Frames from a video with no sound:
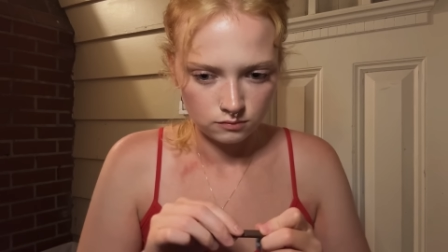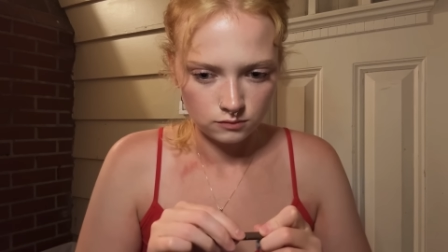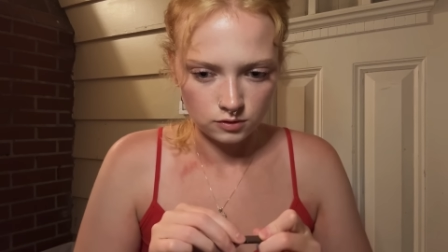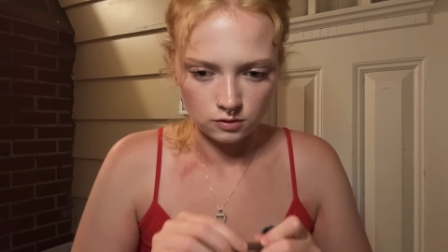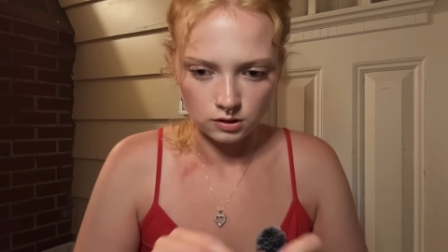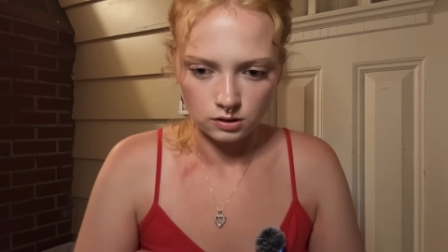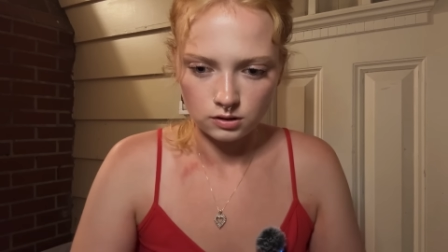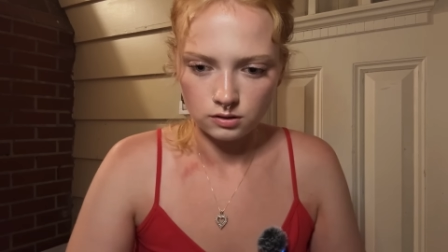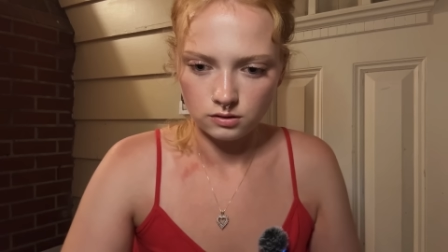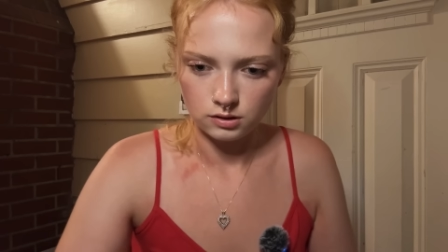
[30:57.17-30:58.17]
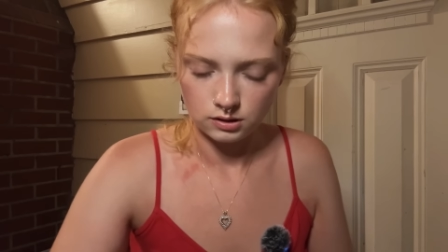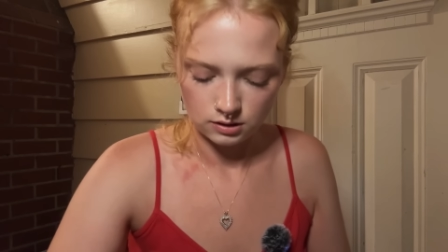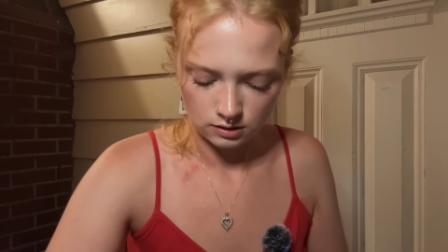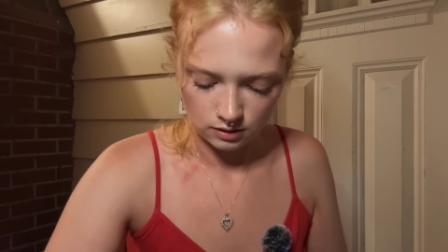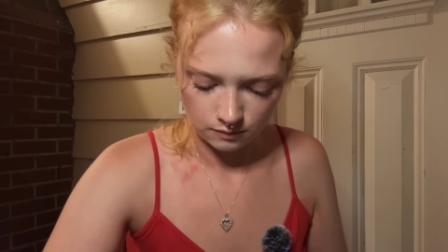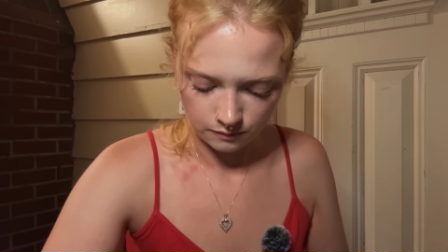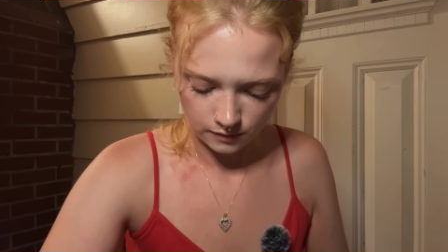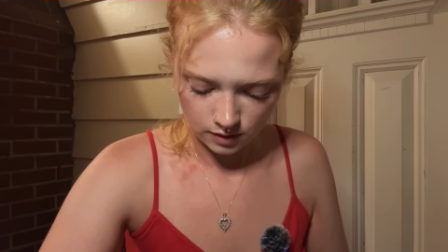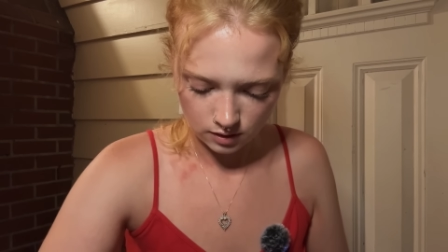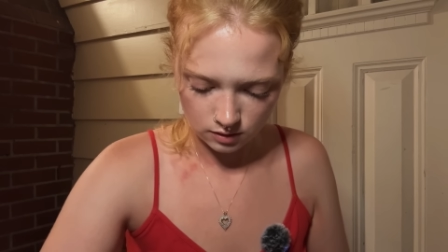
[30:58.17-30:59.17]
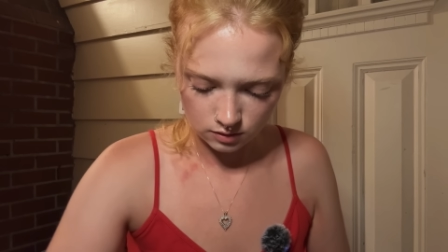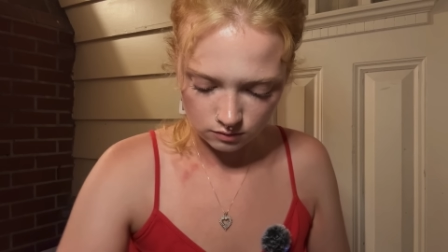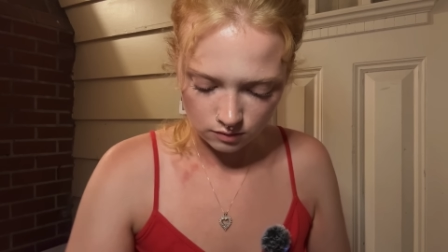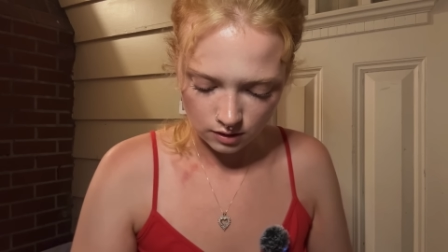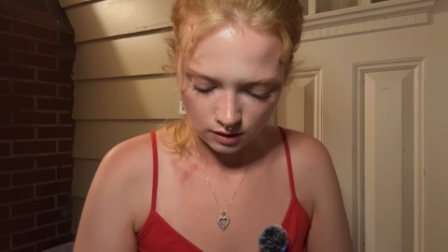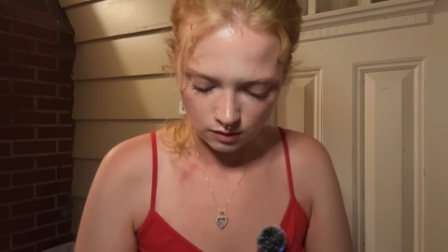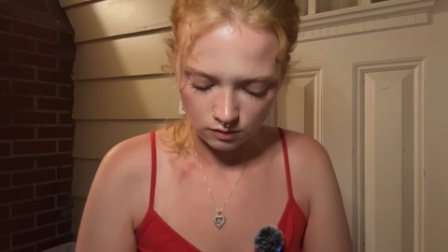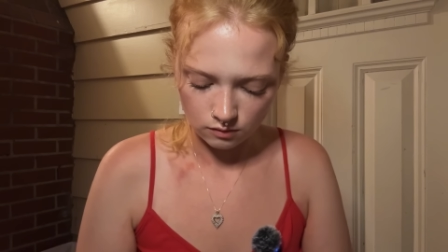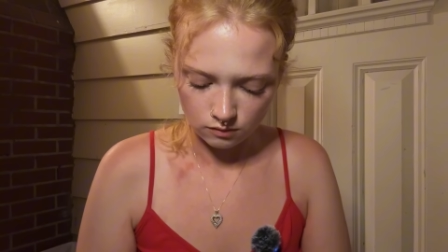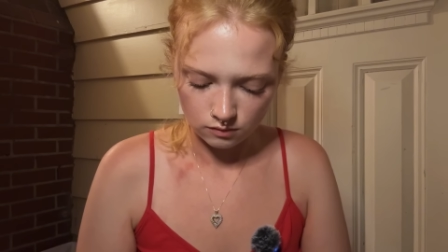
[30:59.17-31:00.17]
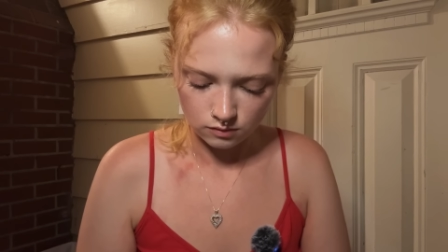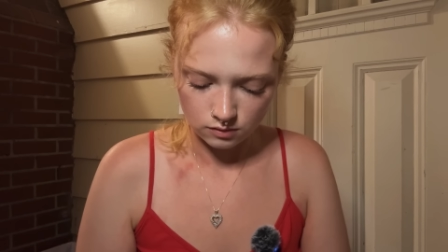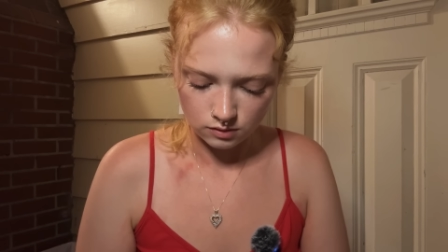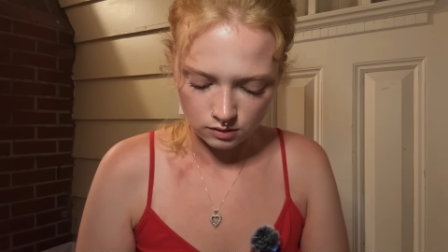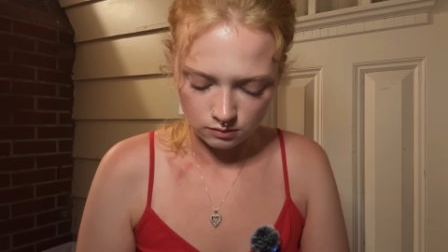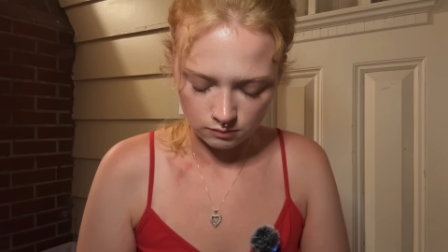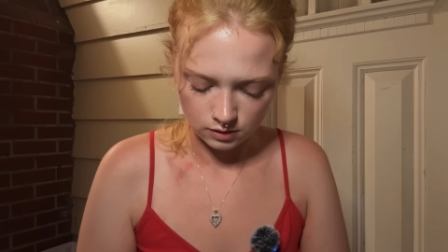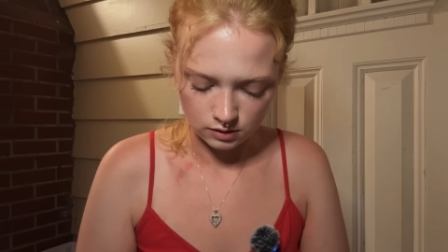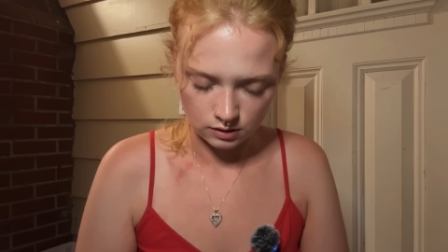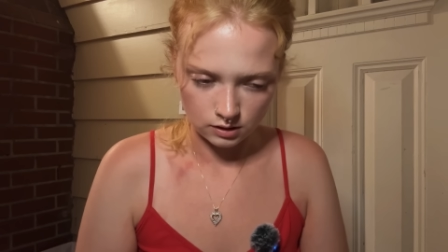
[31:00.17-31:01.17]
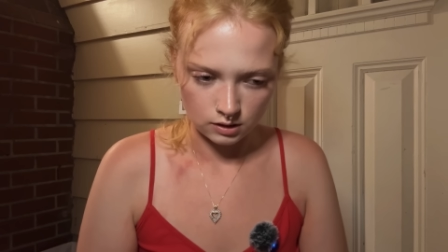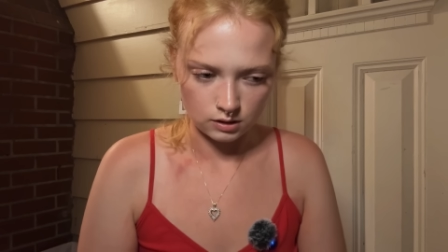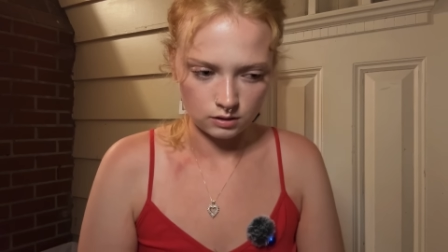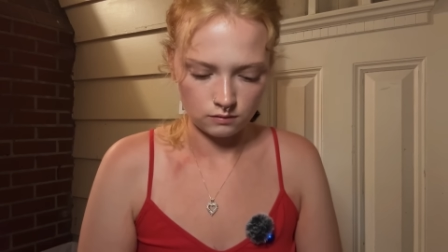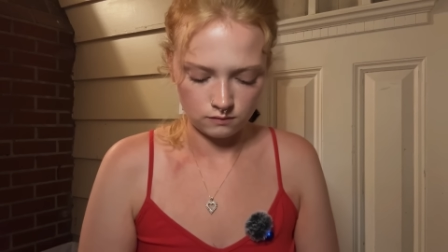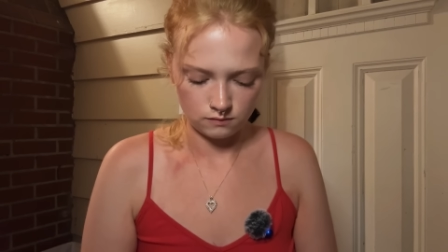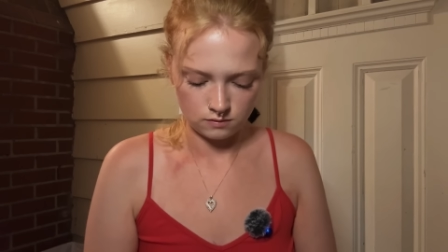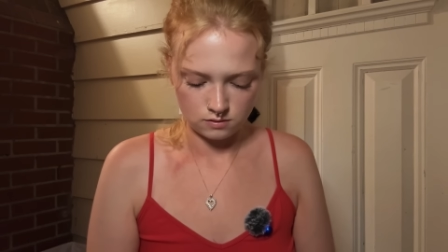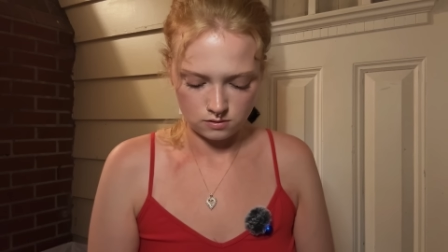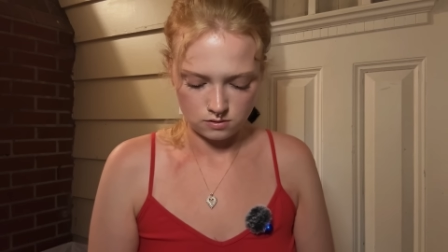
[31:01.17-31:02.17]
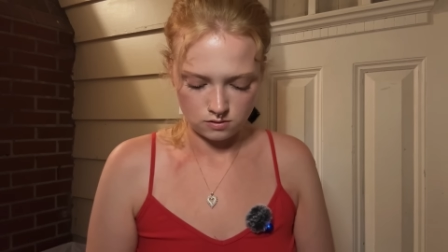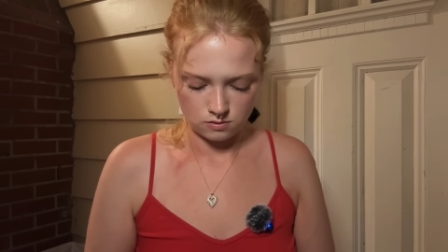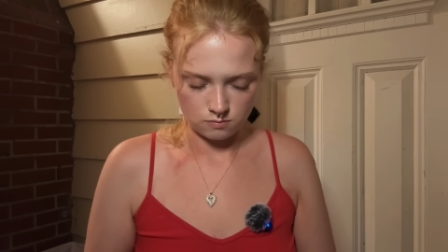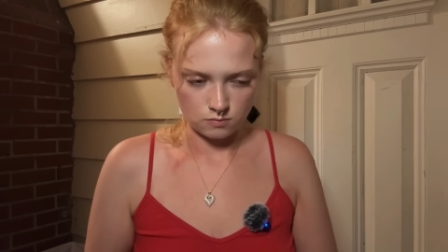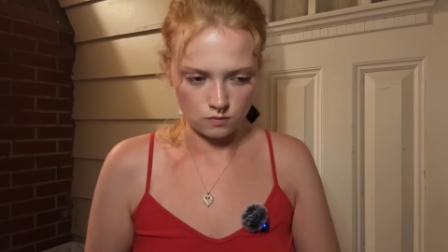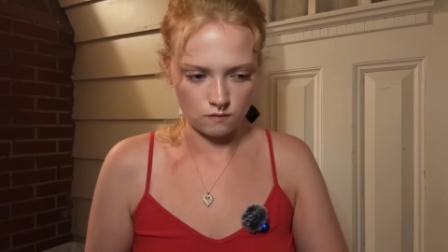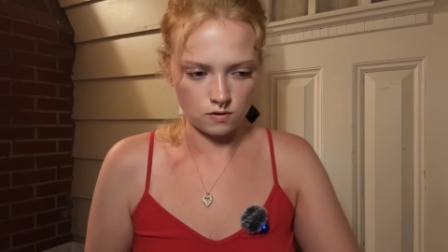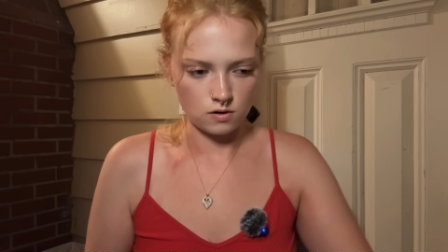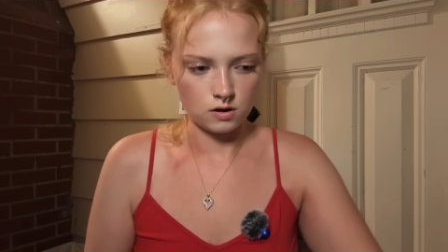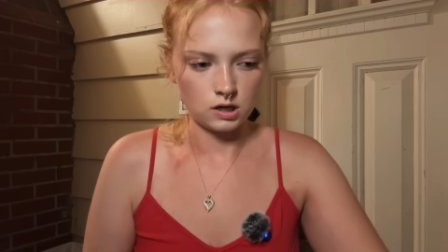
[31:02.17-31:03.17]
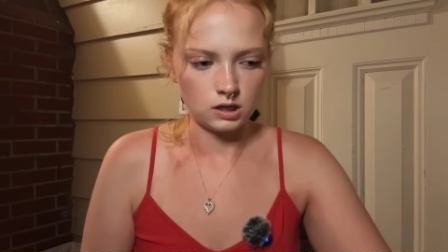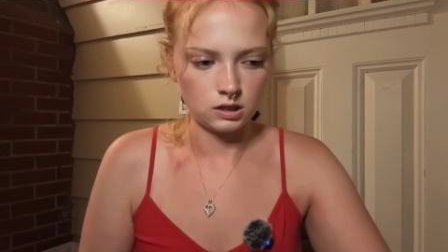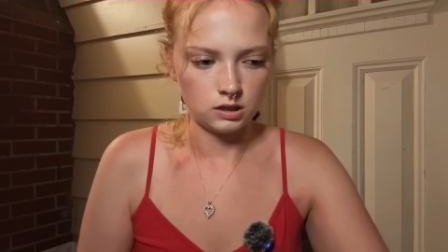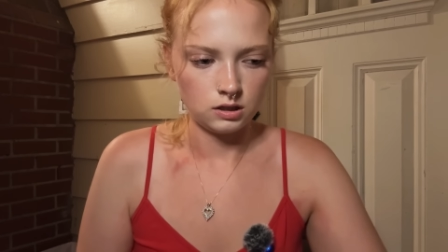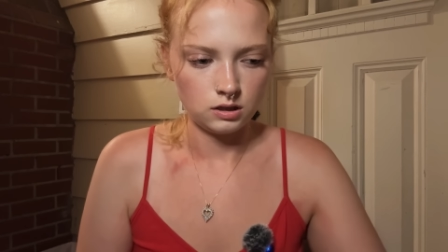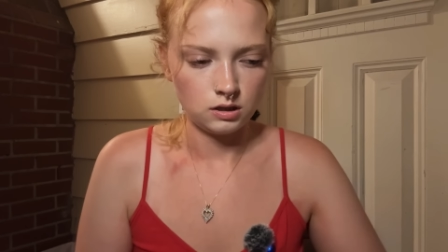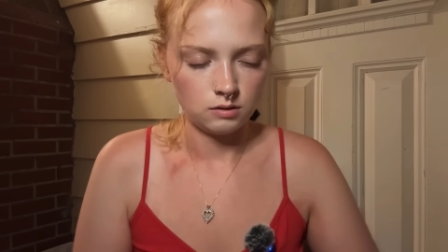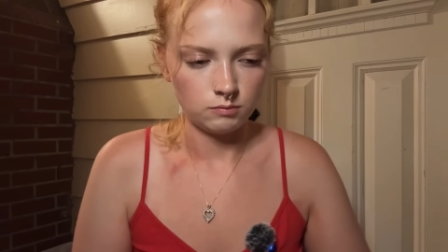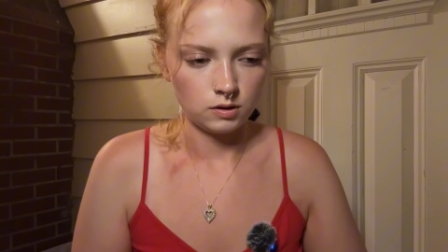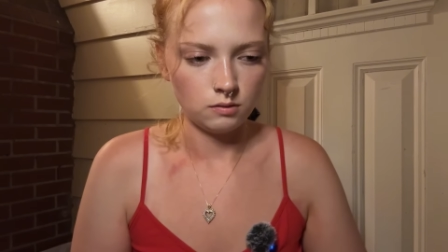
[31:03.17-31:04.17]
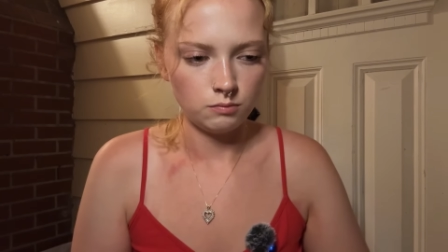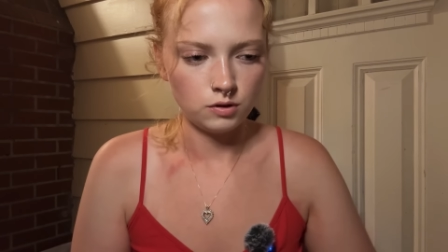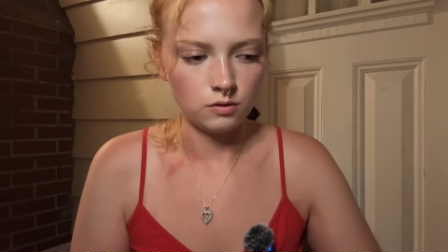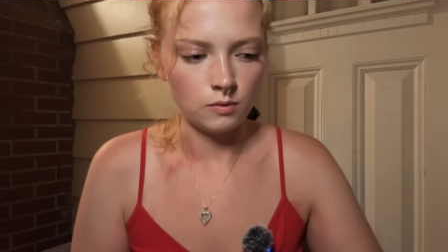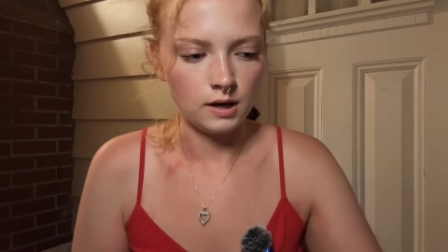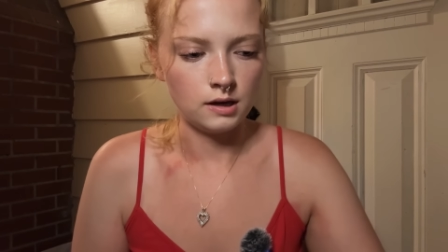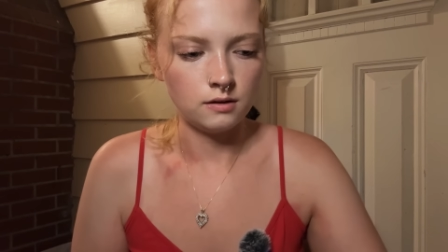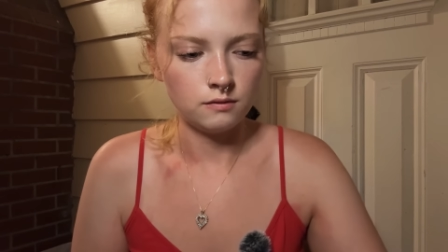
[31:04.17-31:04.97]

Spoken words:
Alright, let's see. So now I'm gonna kind of move on. I'm gonna put away